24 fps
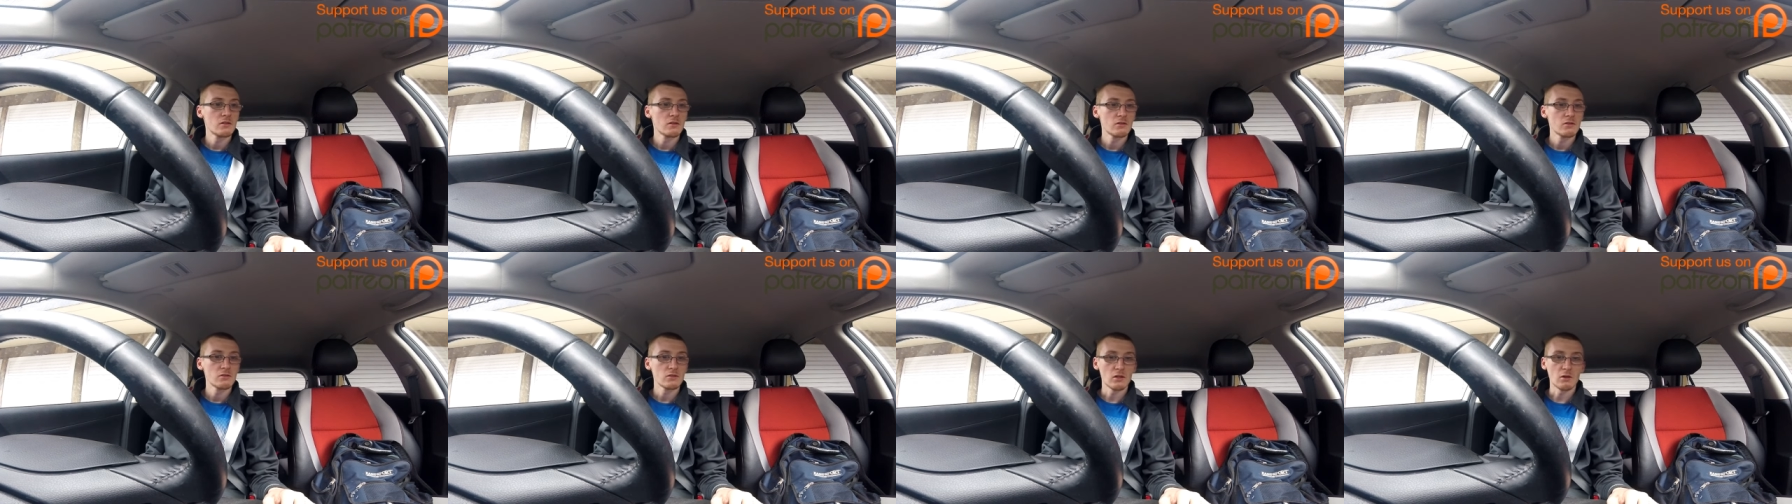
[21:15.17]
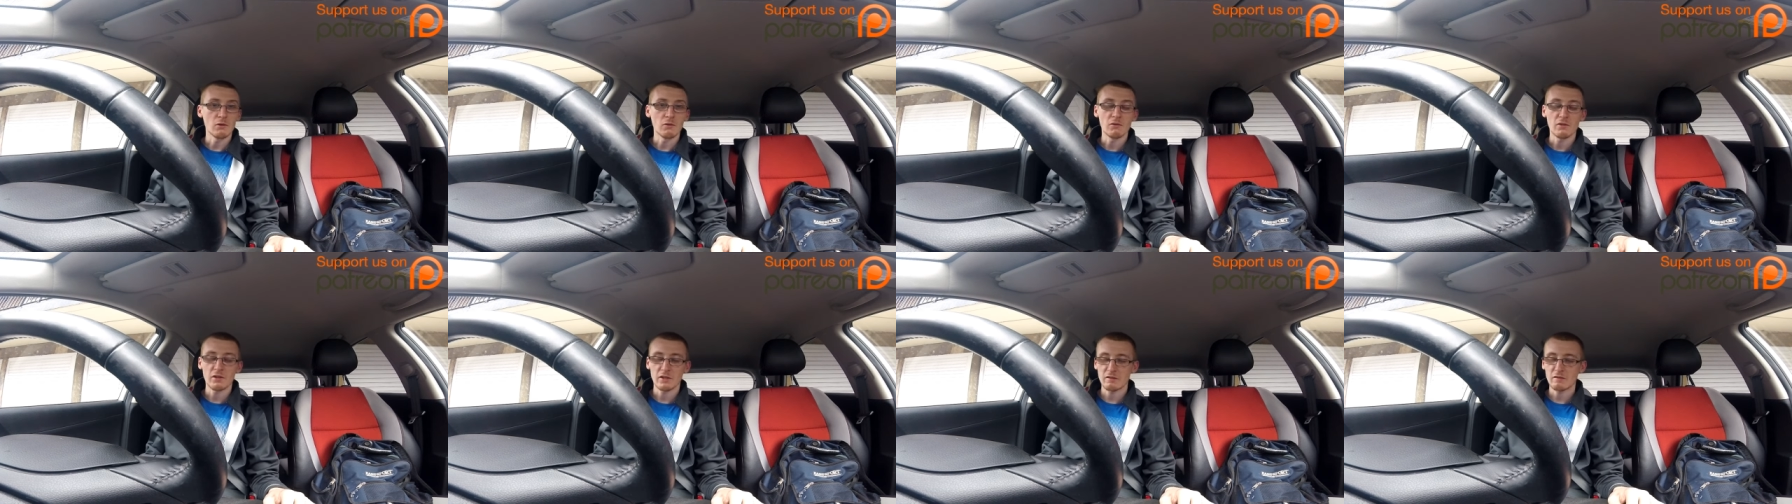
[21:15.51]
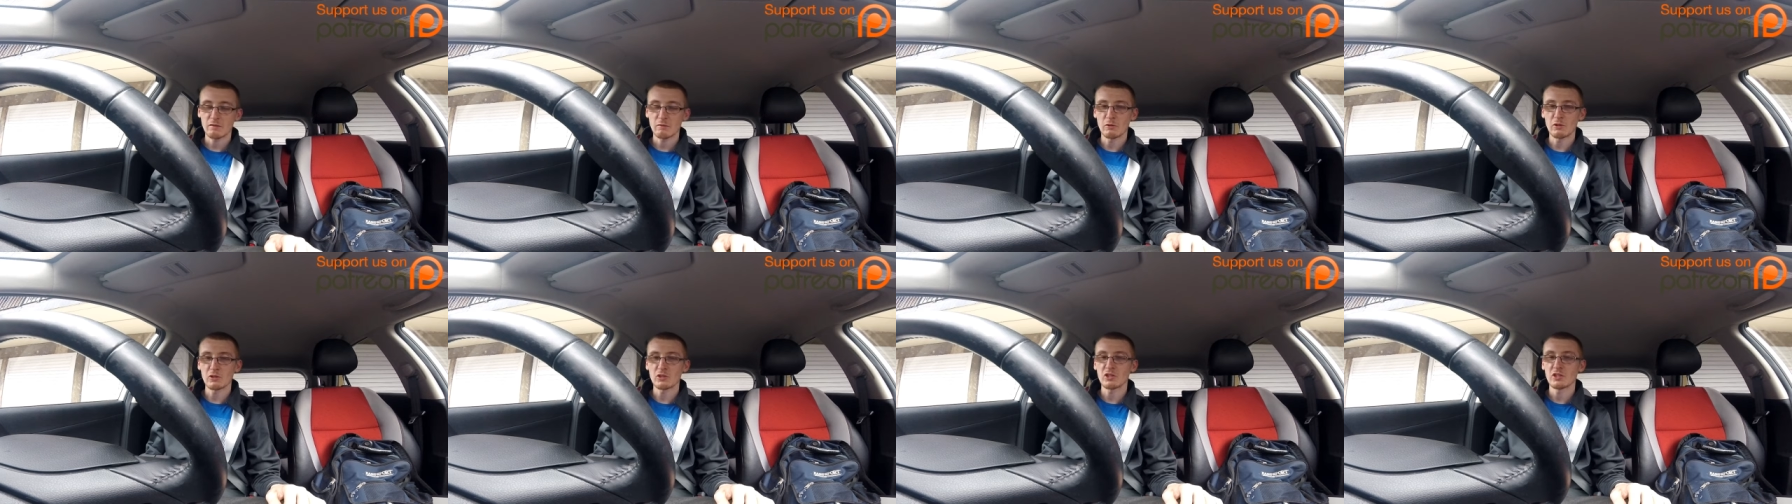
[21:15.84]
So thanks
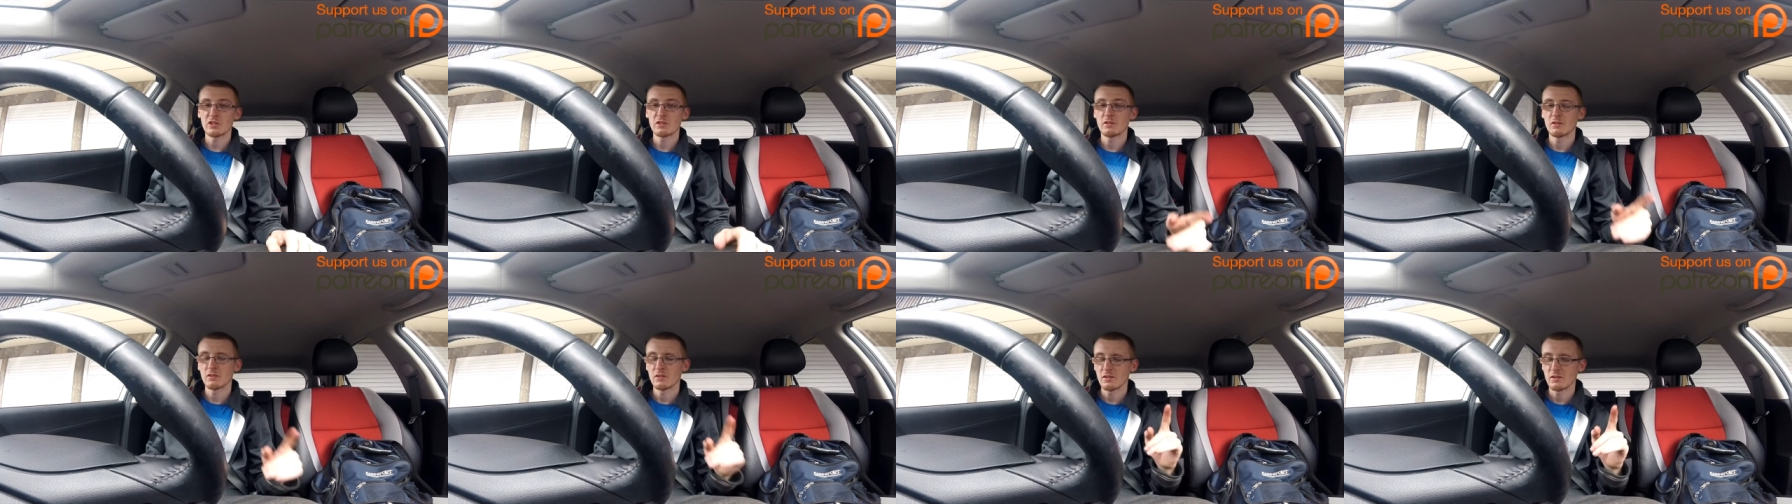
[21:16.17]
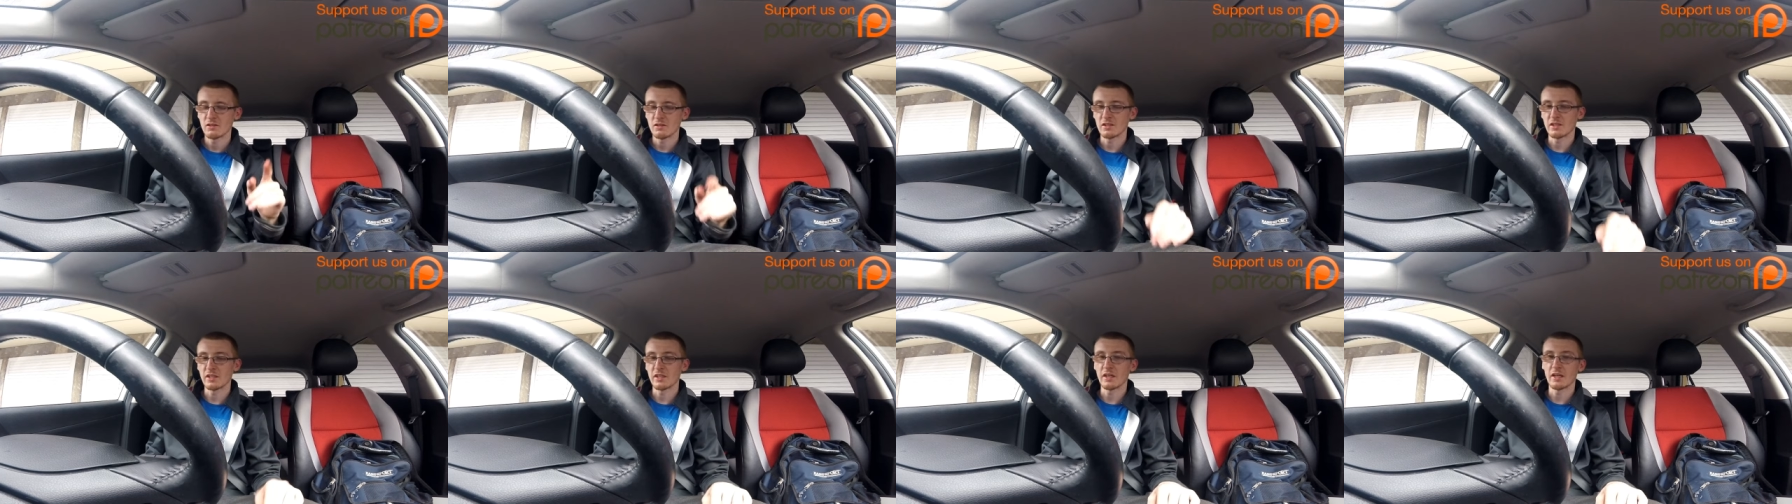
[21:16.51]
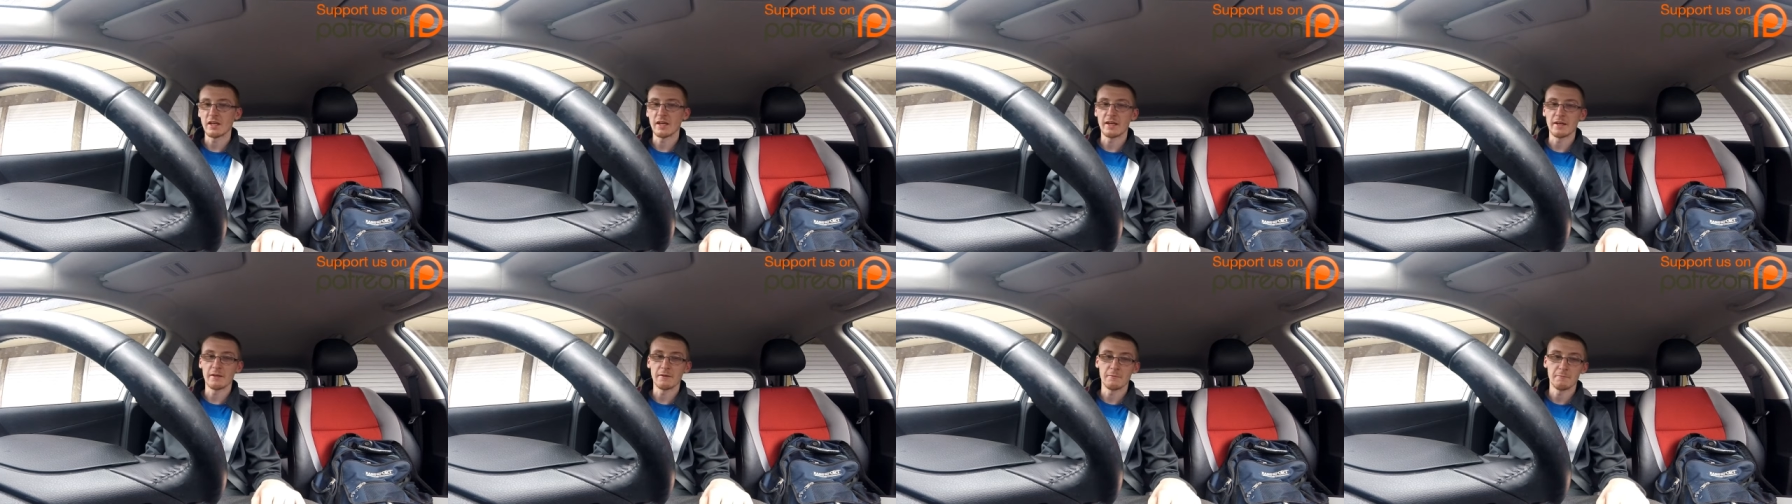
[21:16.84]
for watching. See you
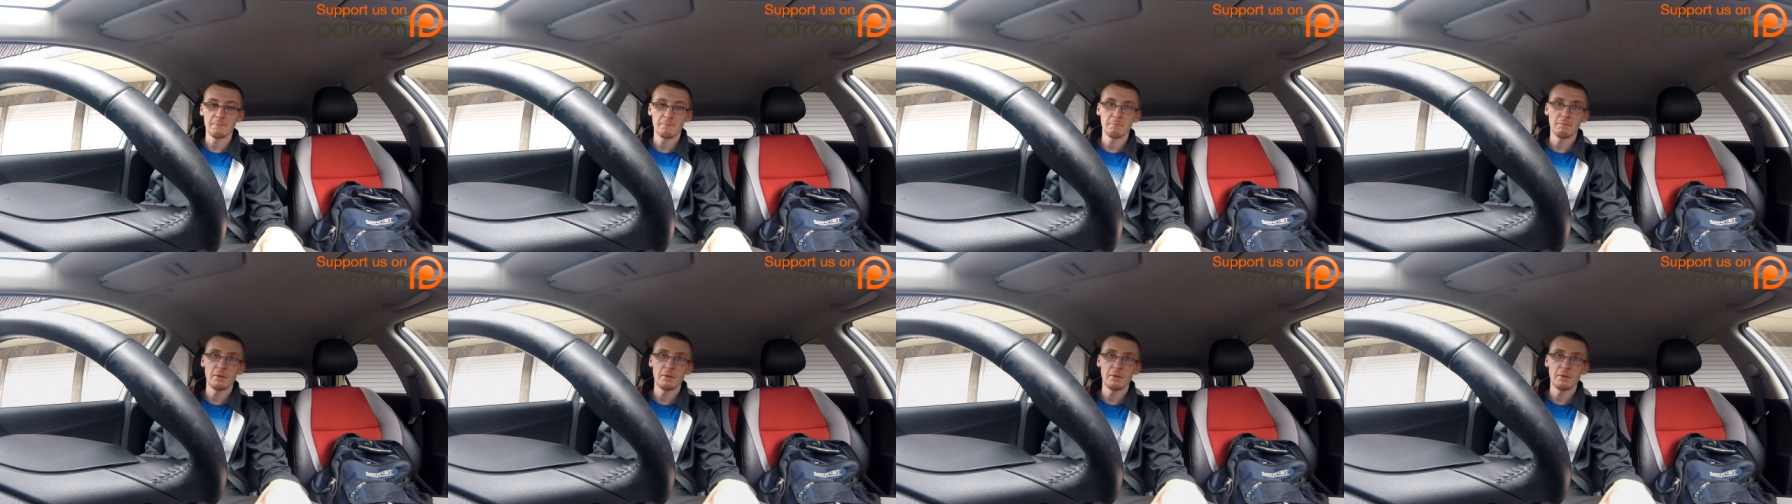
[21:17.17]
later.